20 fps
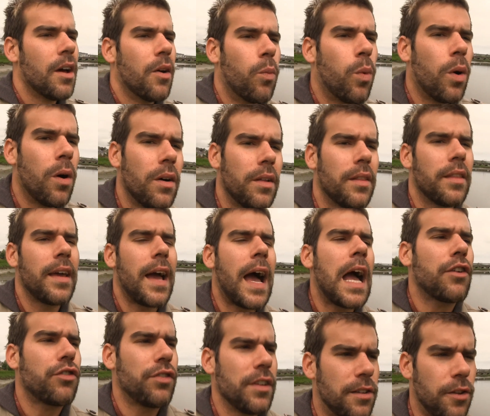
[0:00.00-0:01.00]
what they
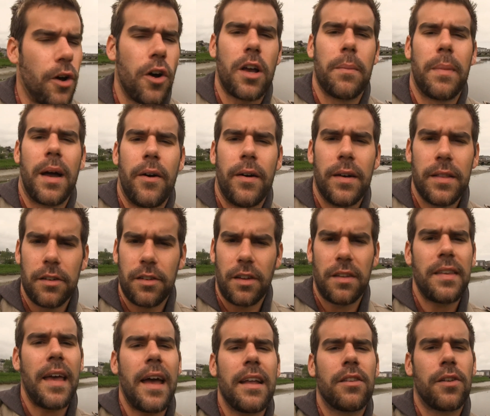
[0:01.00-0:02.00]
actually talk about, and there's a
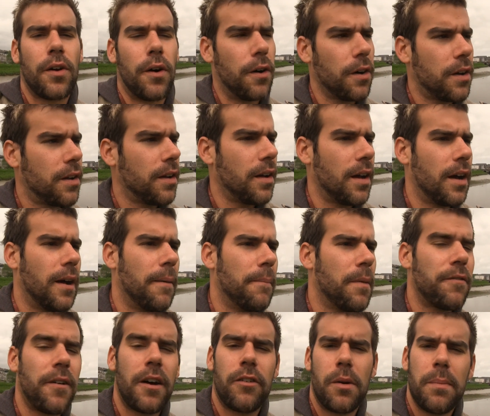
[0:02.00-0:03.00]
TED Talk,
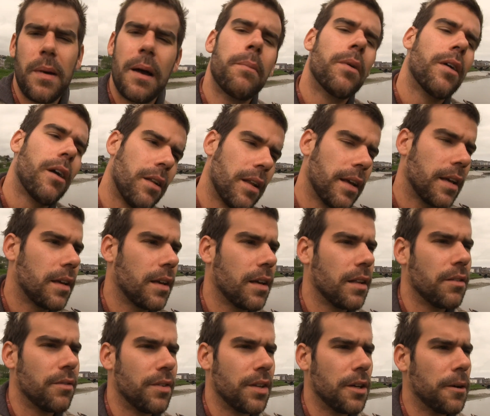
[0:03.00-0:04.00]
if I remember I'll link it
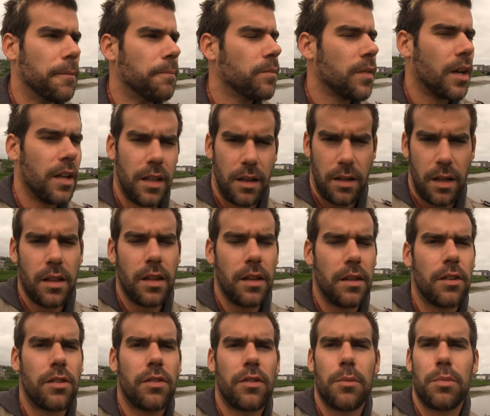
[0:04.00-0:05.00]
in the video, and then in the
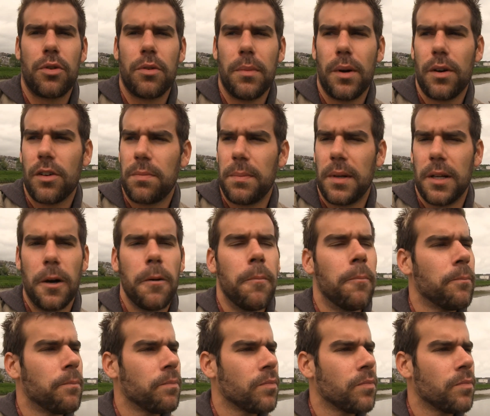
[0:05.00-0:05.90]
description box below.